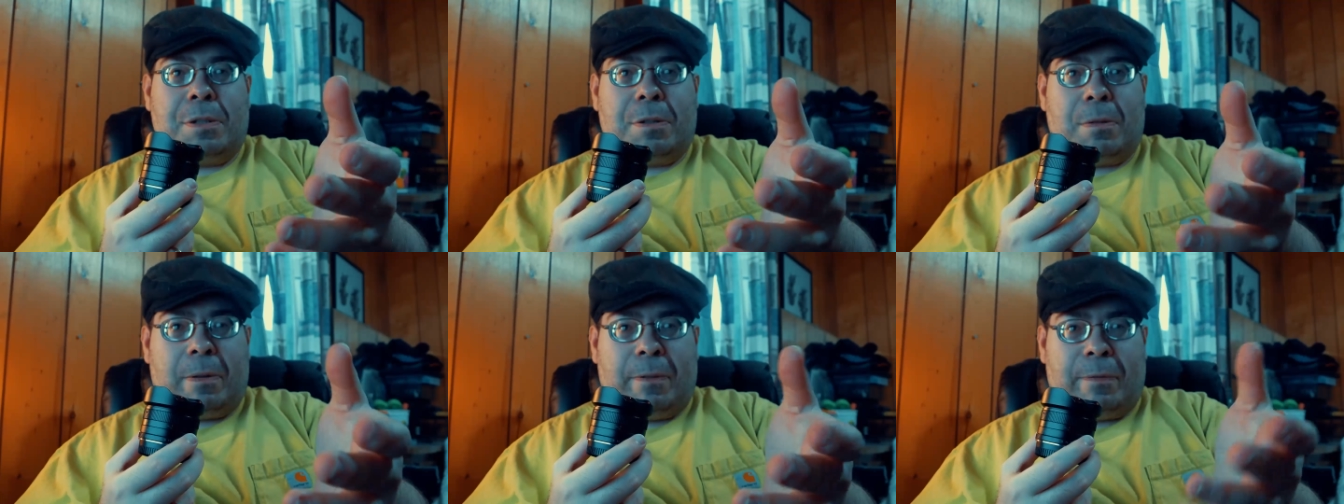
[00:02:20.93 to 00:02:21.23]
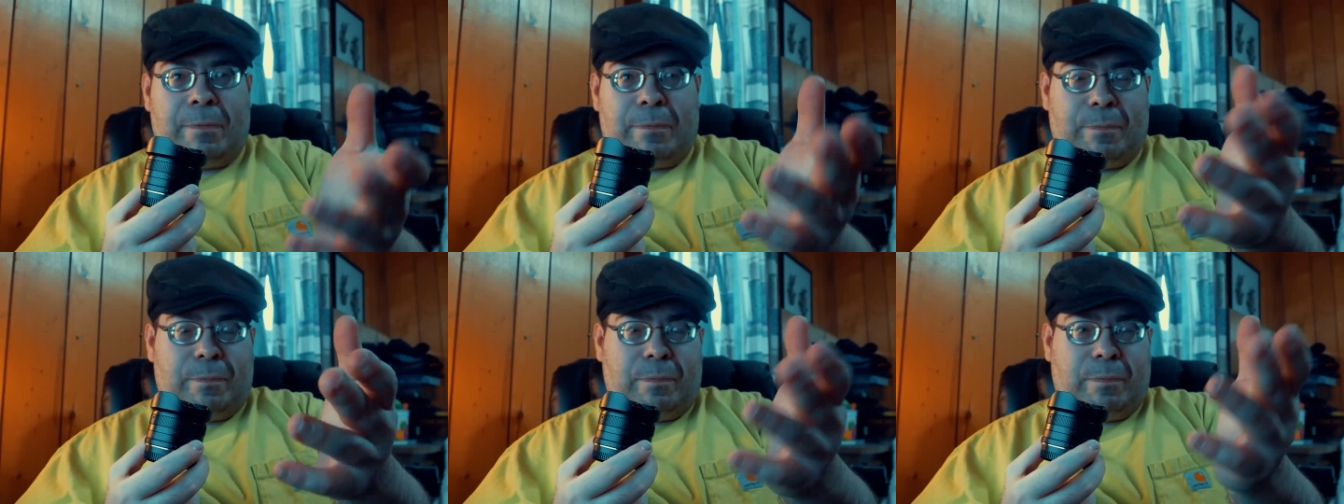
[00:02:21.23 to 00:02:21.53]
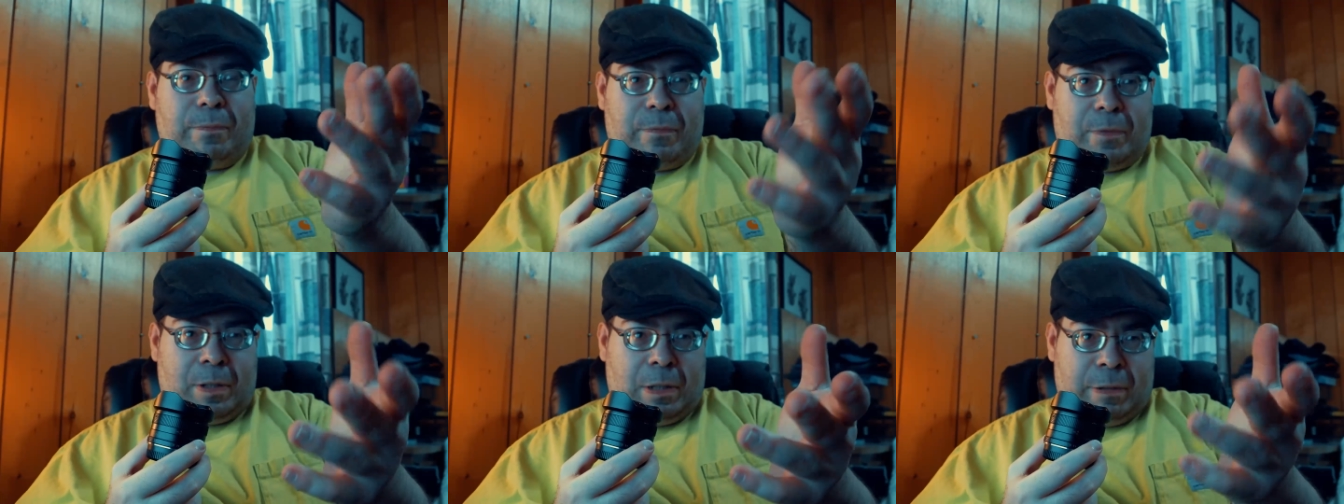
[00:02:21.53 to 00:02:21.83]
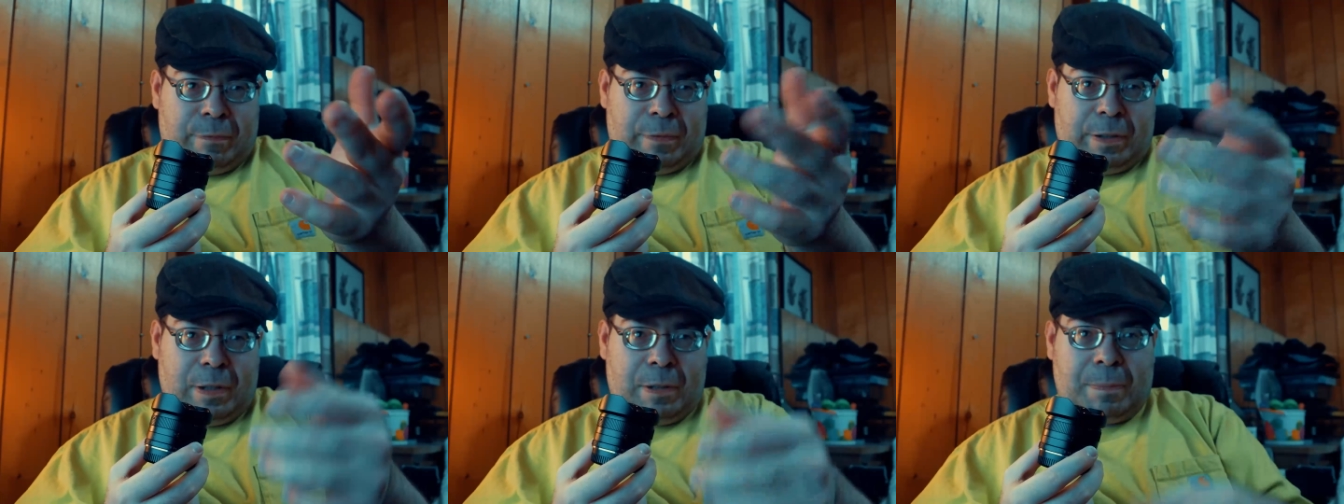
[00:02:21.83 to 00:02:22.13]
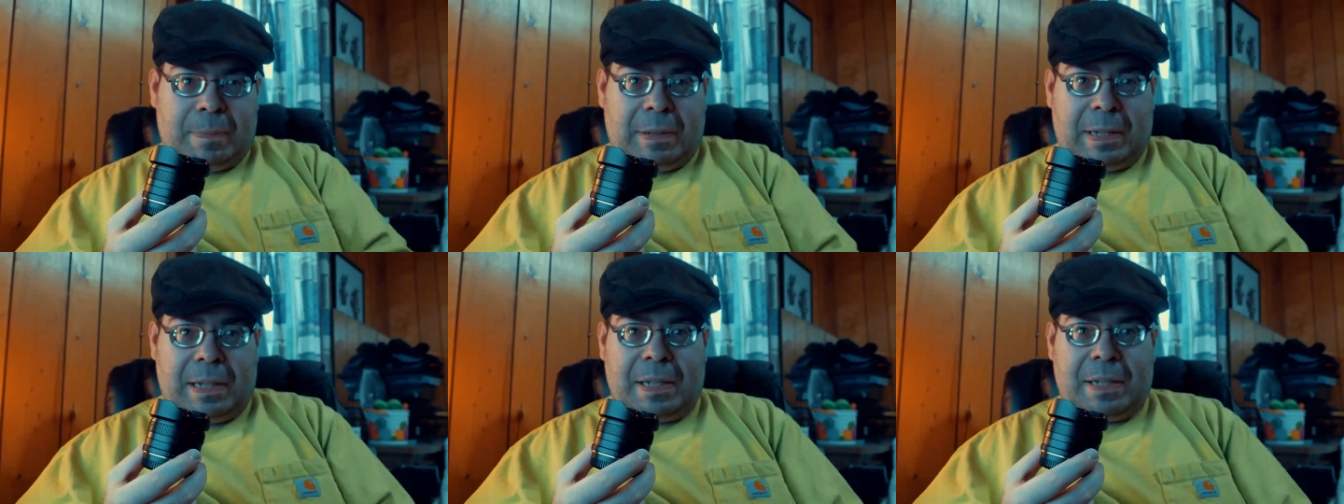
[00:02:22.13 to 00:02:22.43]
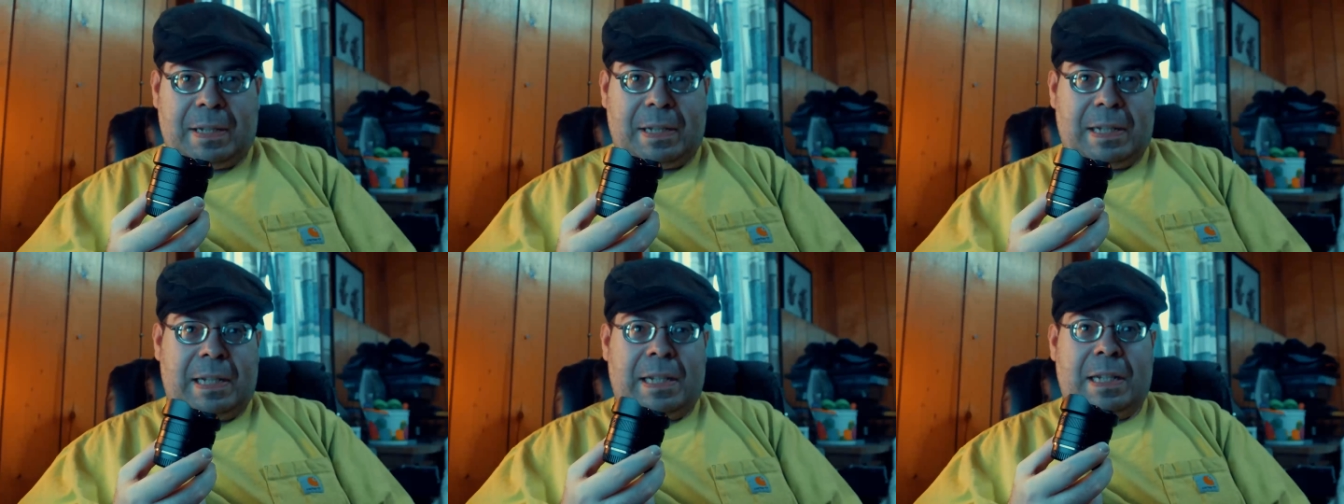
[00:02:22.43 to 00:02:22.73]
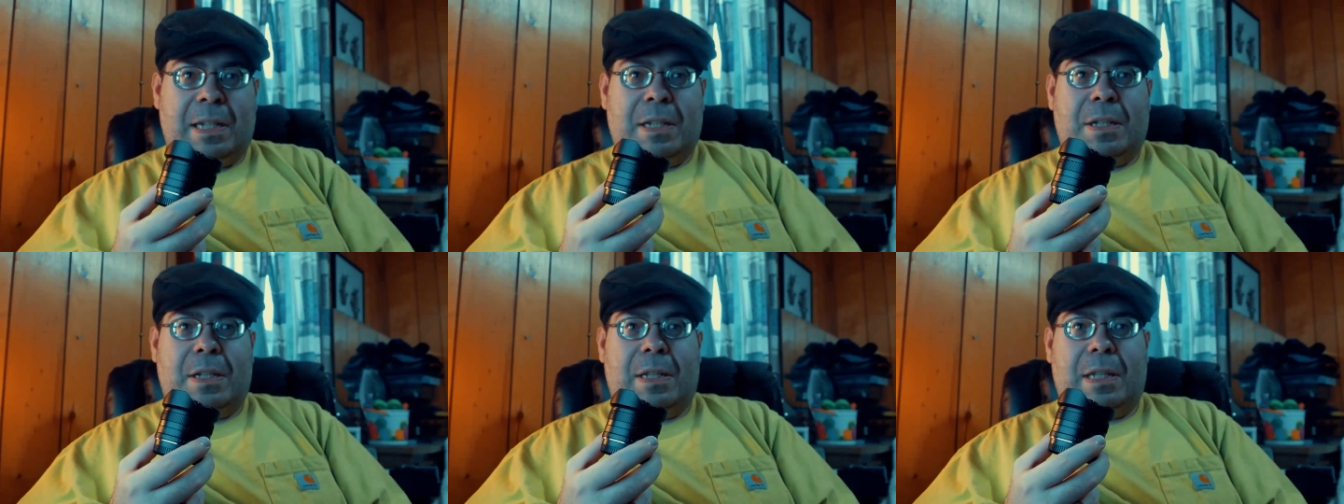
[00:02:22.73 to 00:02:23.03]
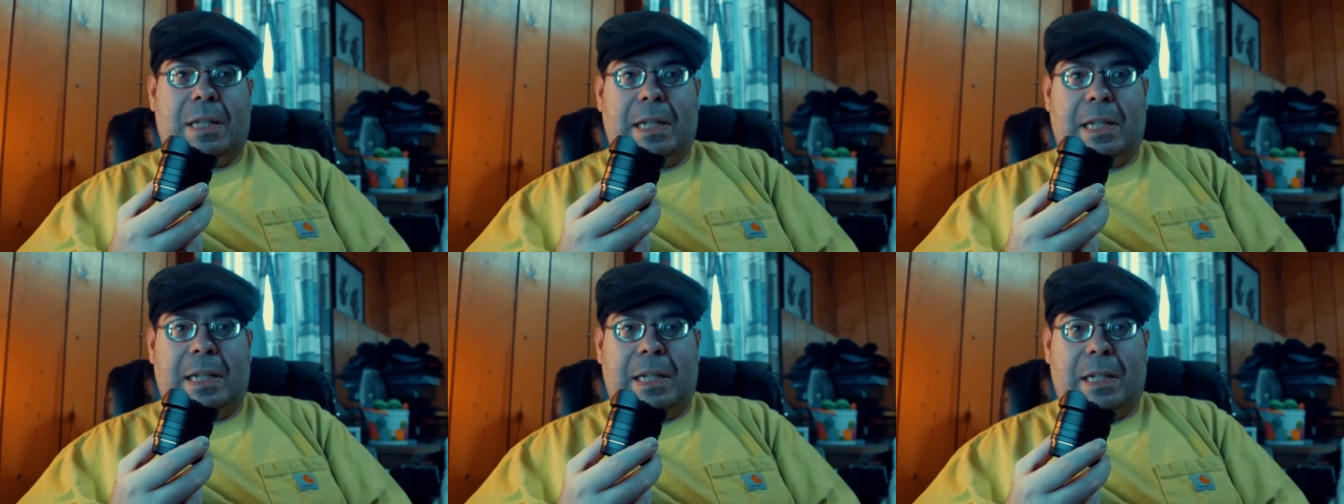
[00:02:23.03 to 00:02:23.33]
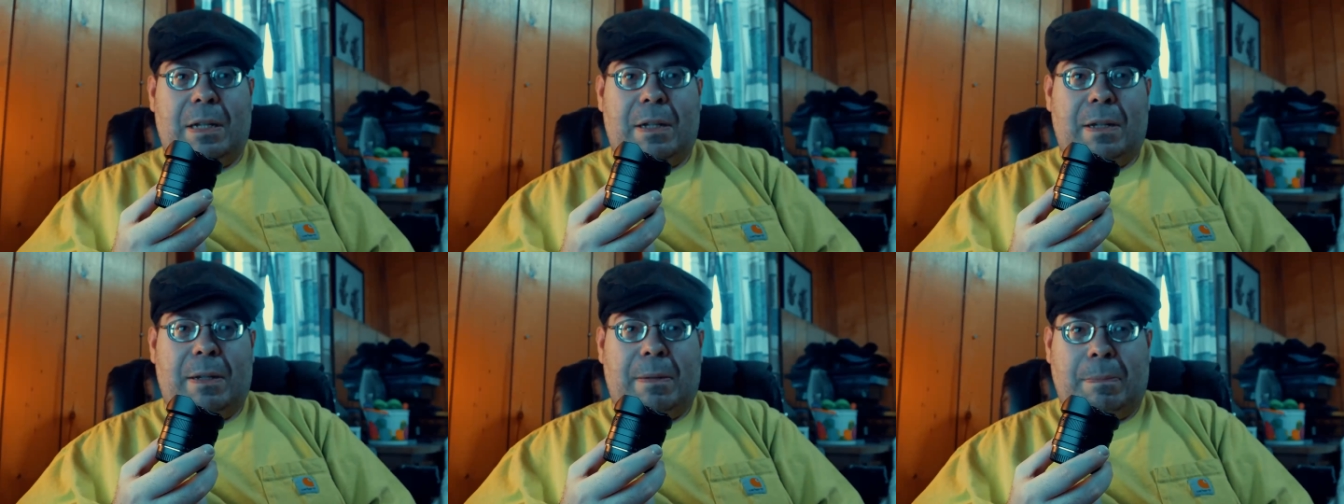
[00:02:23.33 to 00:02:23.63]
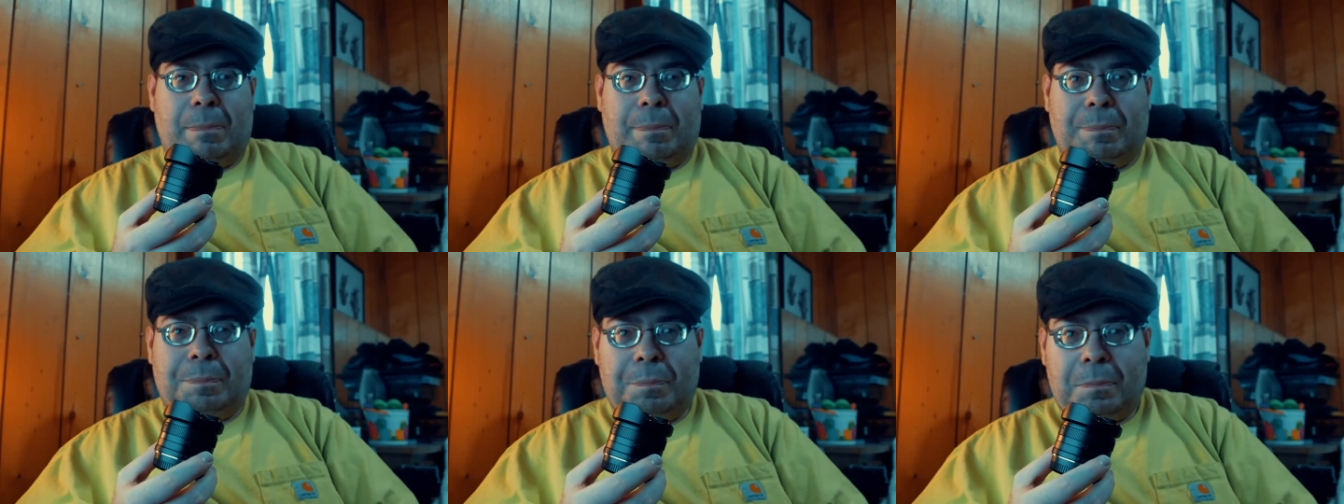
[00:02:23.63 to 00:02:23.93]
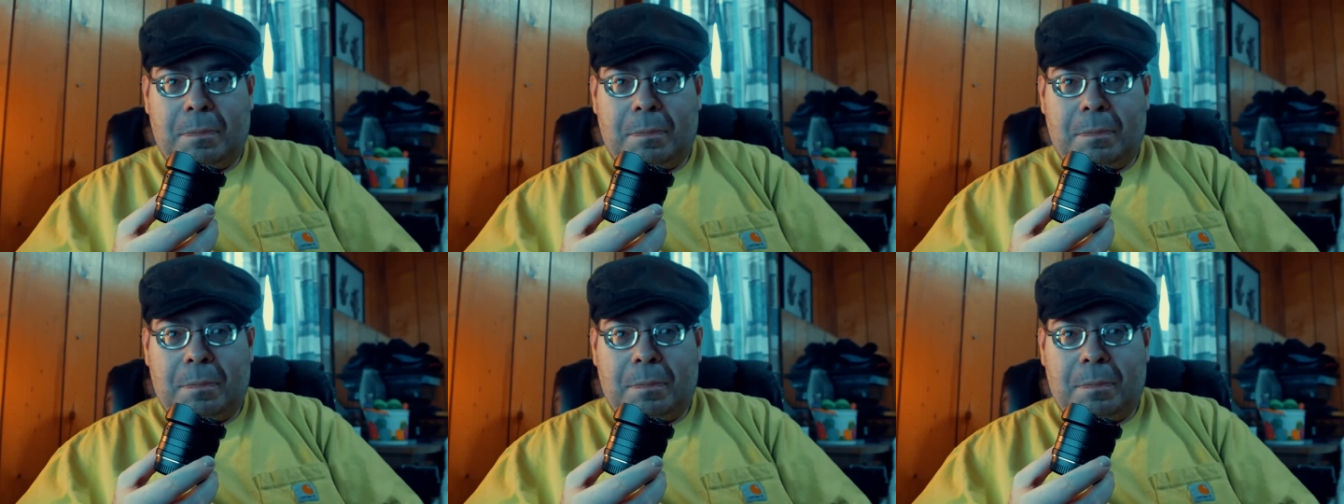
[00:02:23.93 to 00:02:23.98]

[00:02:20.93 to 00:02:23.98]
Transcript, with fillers: to to film this is the um,